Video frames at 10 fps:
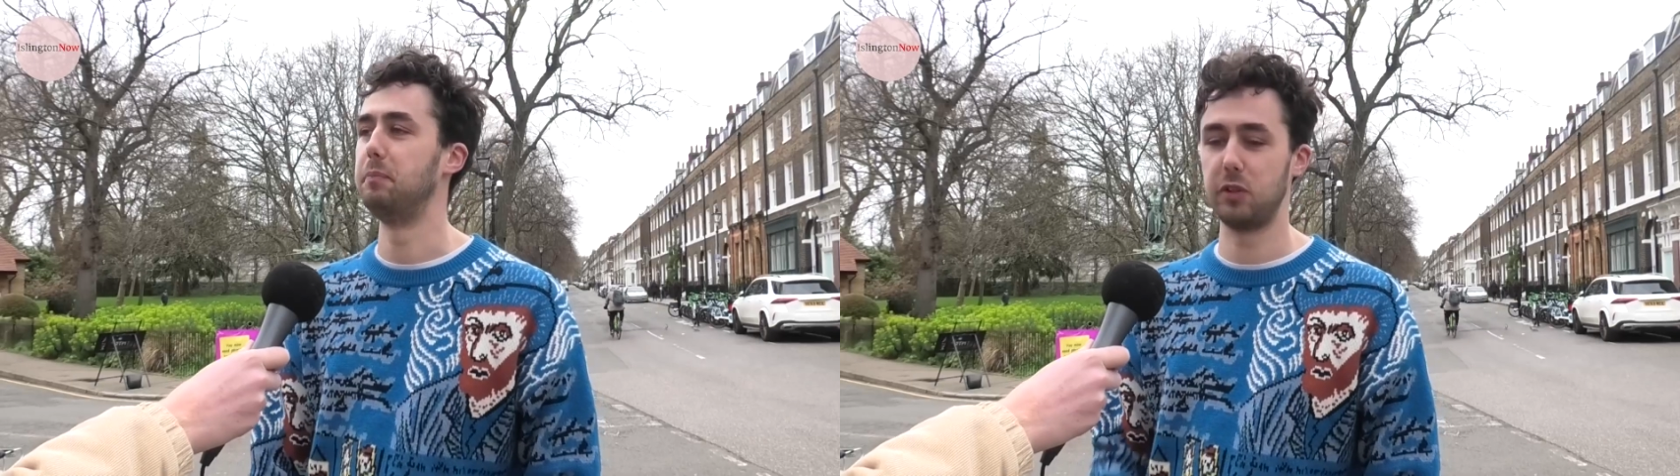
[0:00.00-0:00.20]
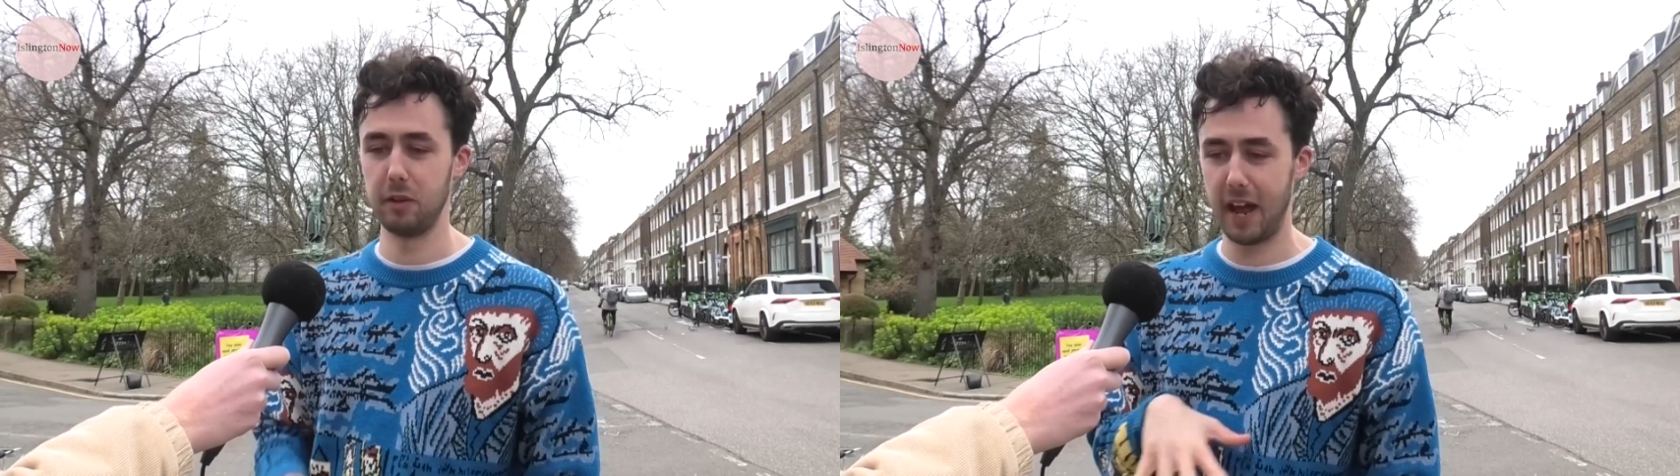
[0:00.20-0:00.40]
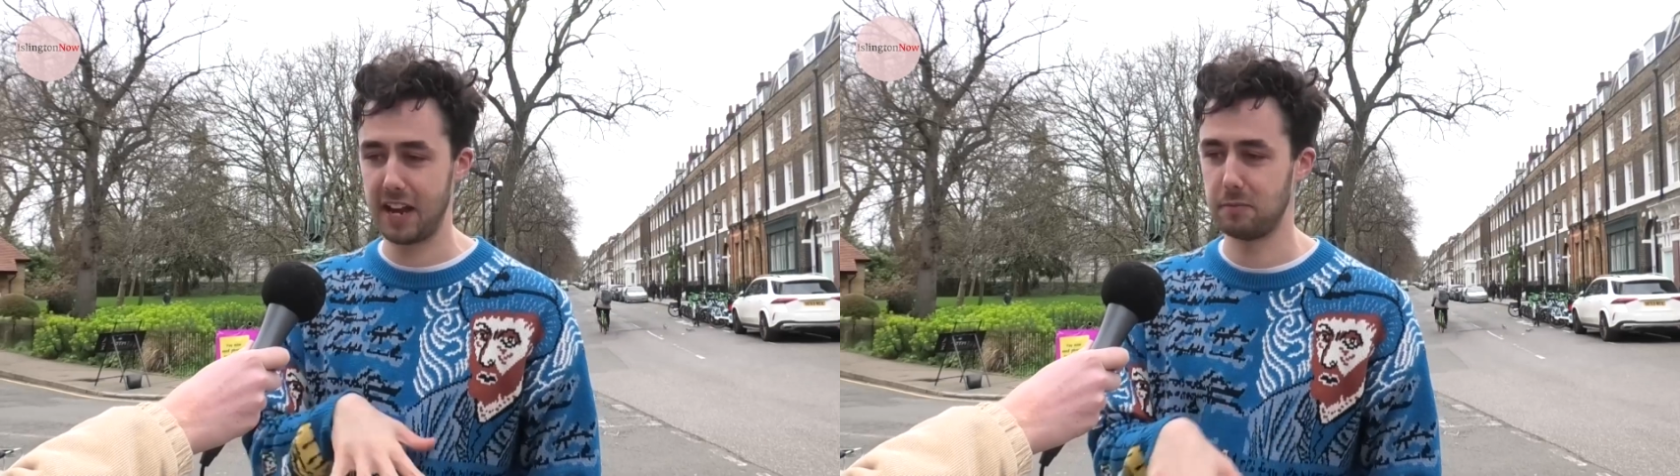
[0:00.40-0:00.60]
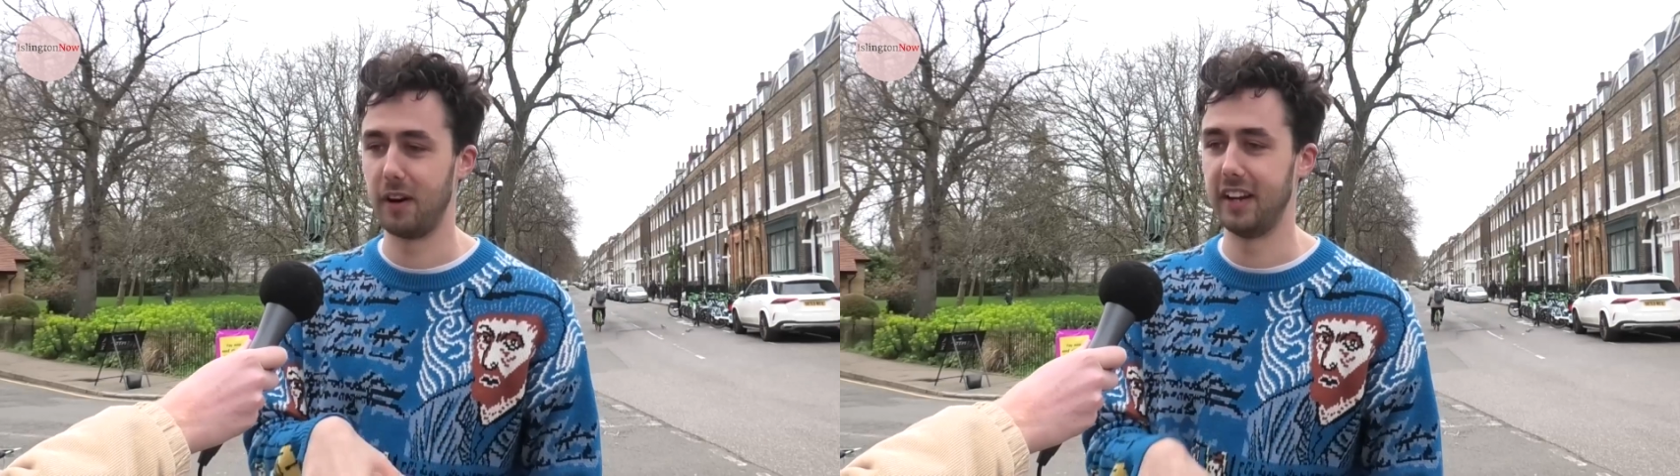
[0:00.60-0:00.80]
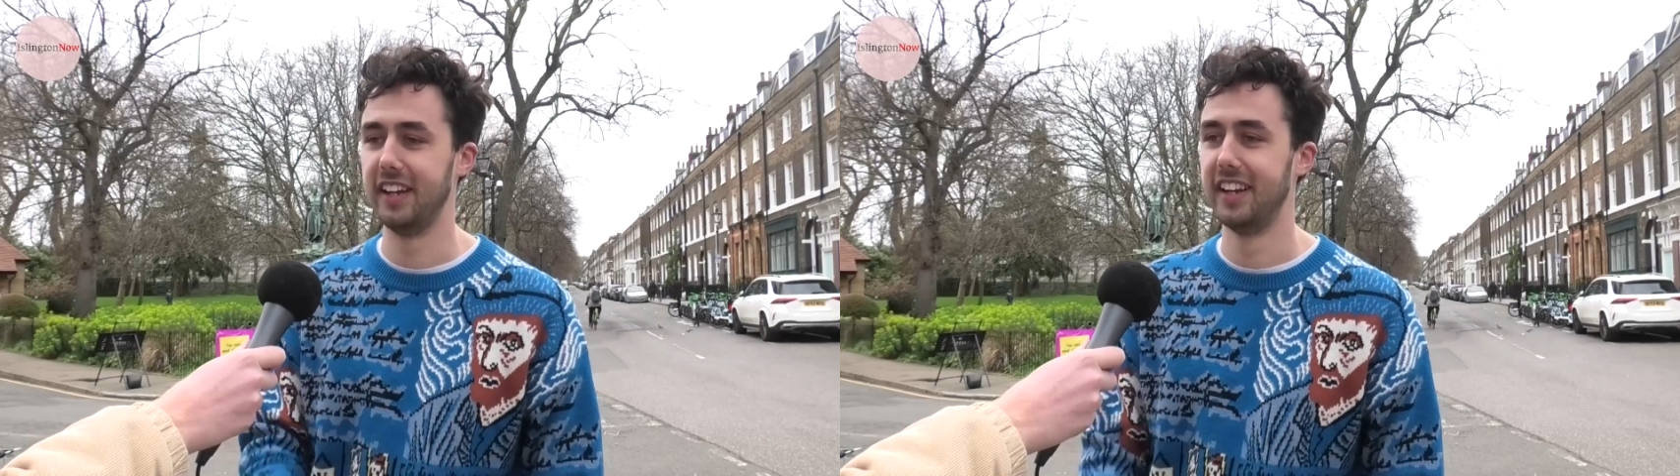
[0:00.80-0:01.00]
sort of hedge
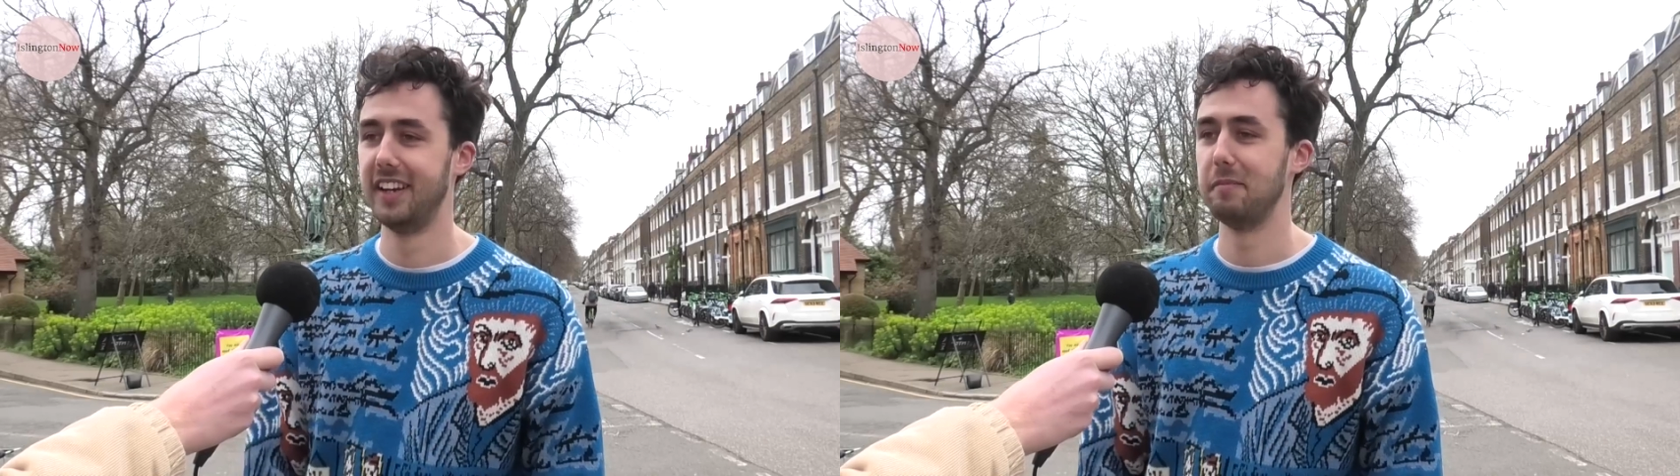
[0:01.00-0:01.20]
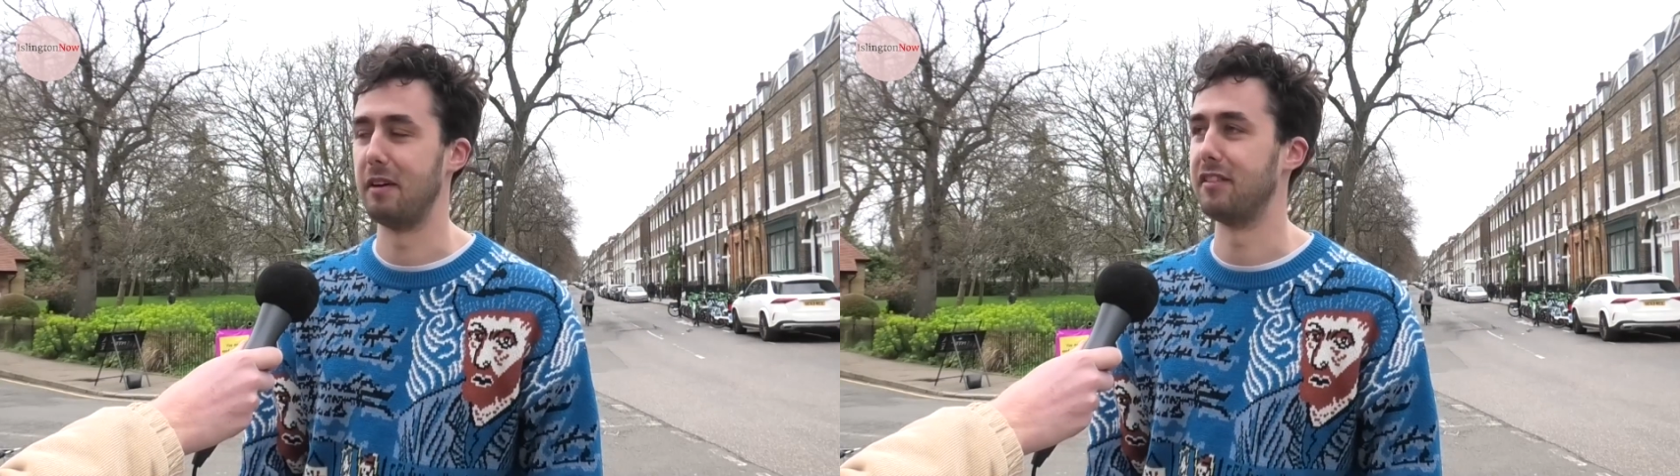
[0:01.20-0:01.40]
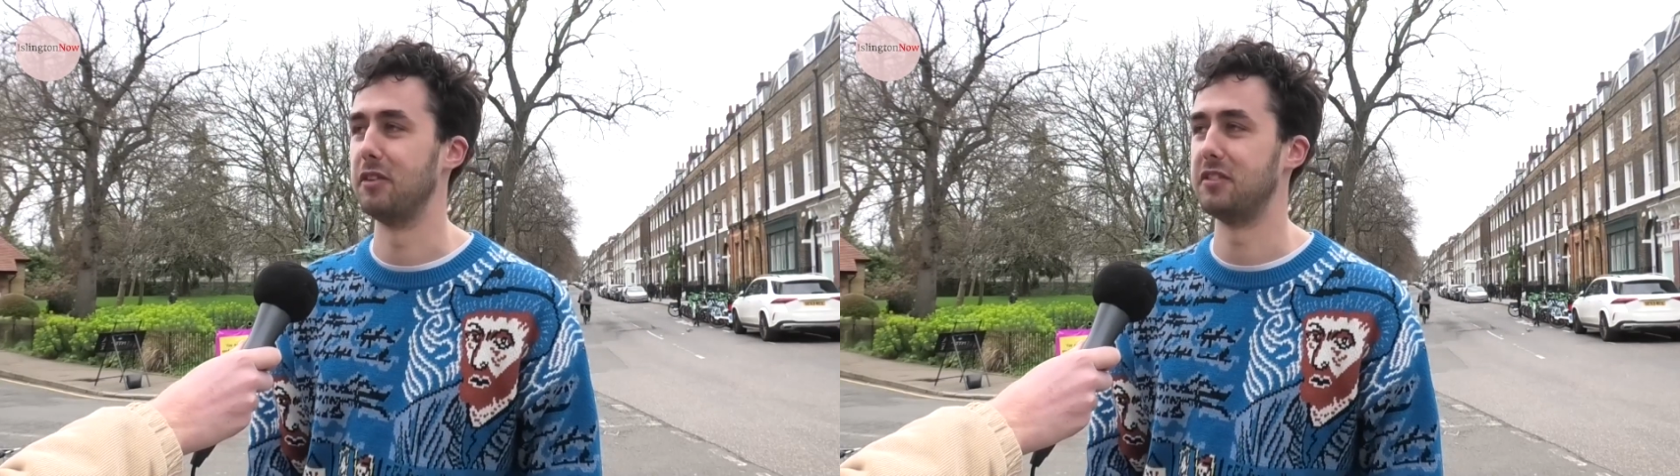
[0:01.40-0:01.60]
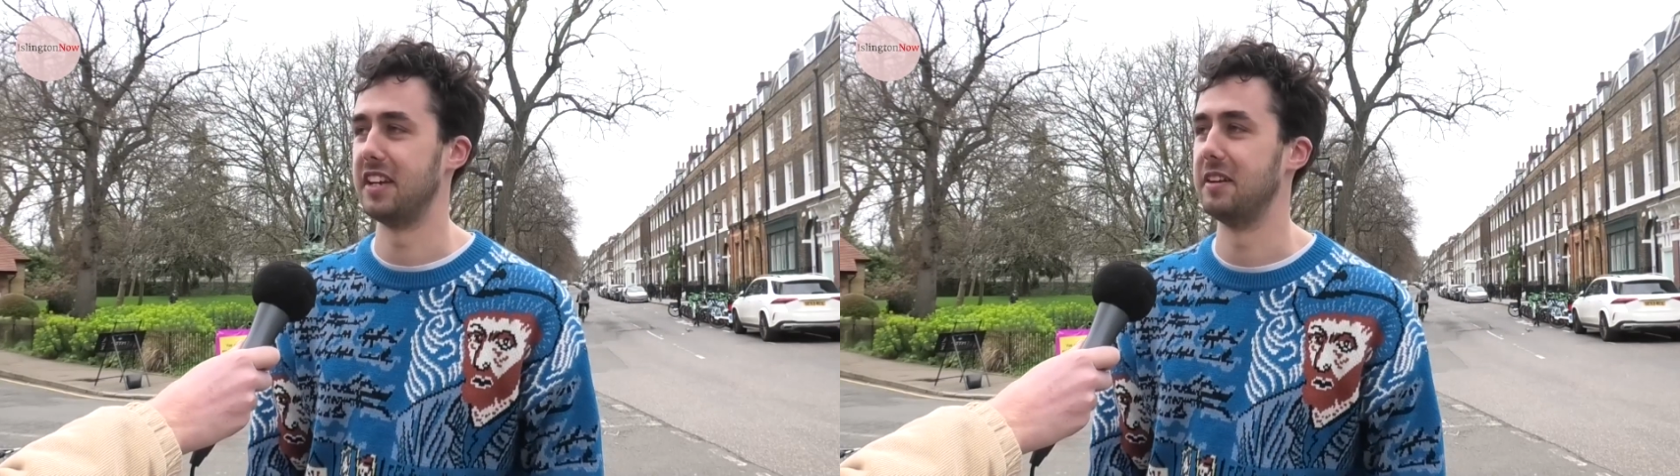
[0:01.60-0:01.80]
my my vote to